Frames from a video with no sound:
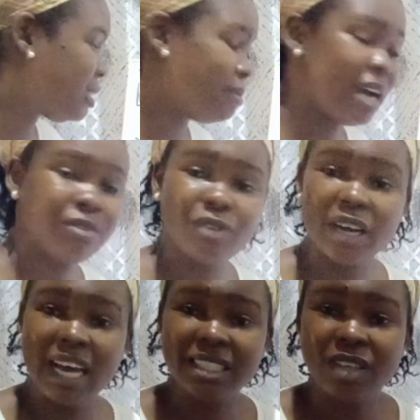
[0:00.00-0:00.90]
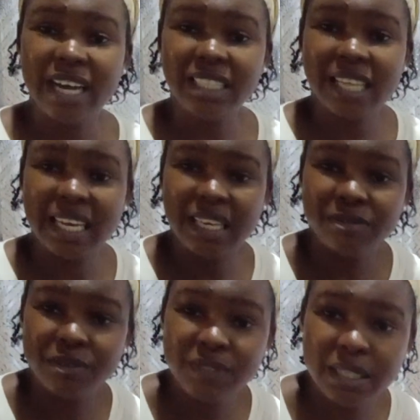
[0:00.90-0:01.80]
demand forecast is already
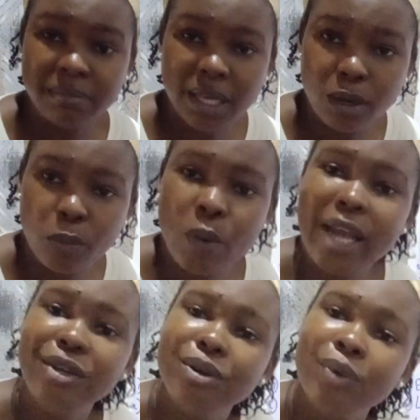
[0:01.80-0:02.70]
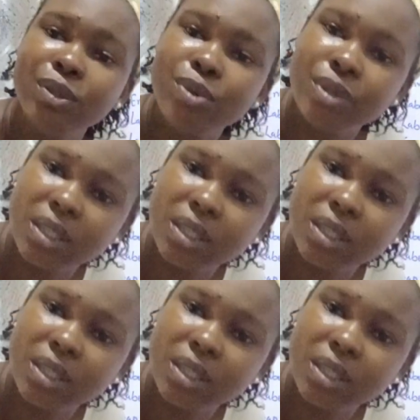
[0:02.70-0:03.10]
taking 50 million, where do you want to